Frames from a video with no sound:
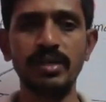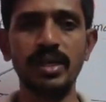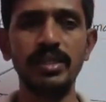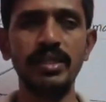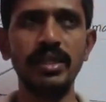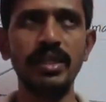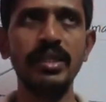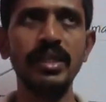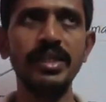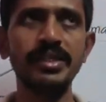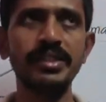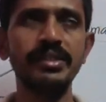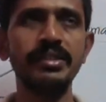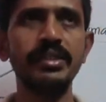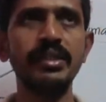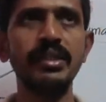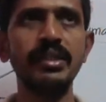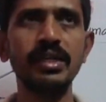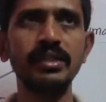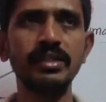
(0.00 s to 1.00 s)
I think next
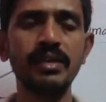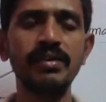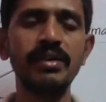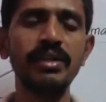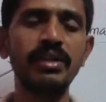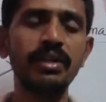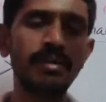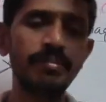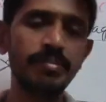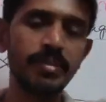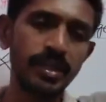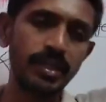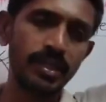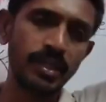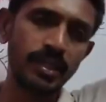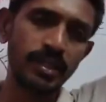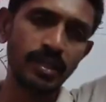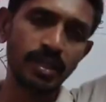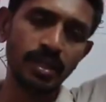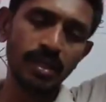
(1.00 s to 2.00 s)
class I will
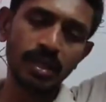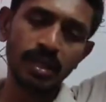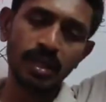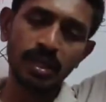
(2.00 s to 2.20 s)
complete